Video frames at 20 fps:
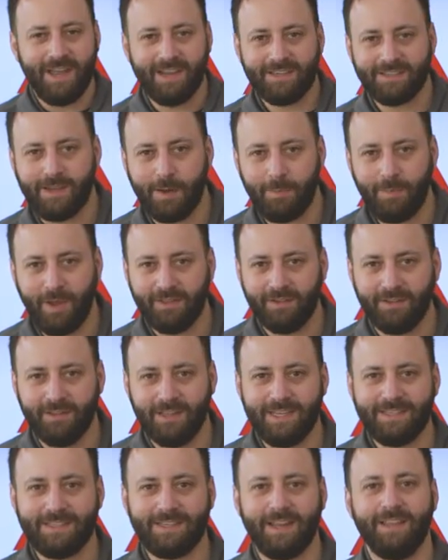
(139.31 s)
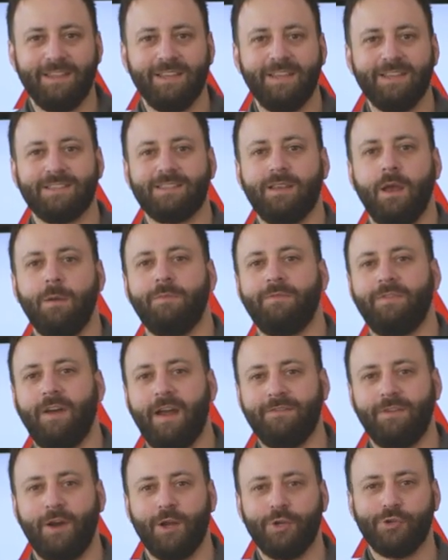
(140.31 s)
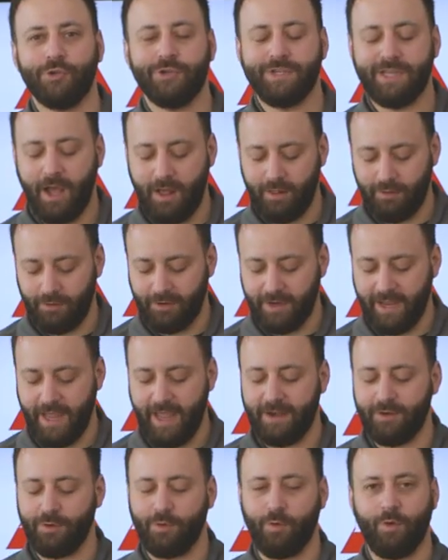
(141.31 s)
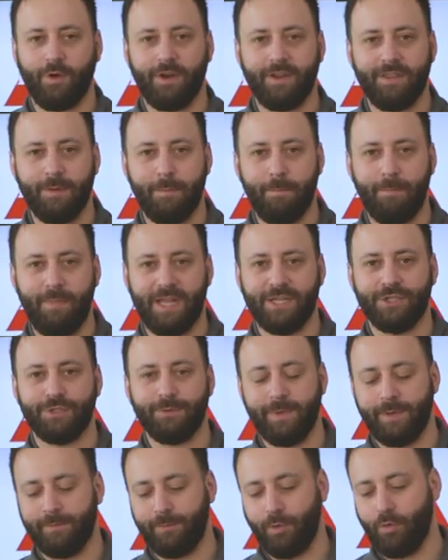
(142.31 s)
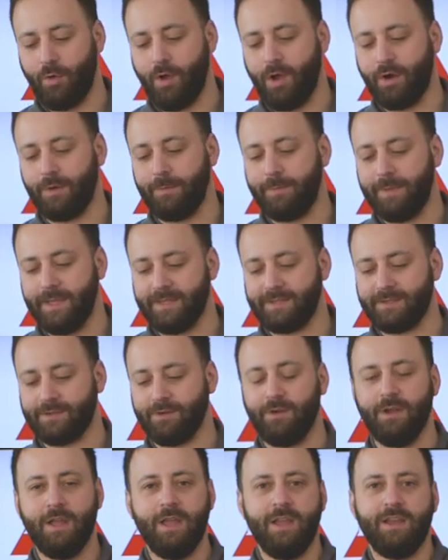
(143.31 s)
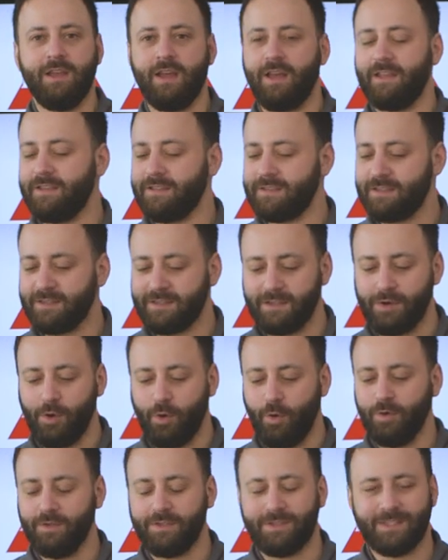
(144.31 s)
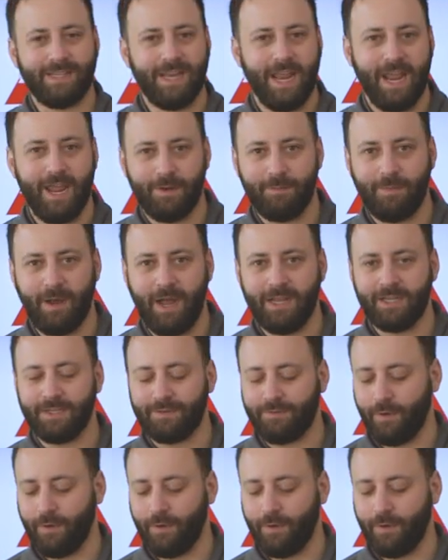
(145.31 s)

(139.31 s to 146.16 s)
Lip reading: Next up on the list in the sub $500 category, the Benjamin Marauder pistol. This is an old standby as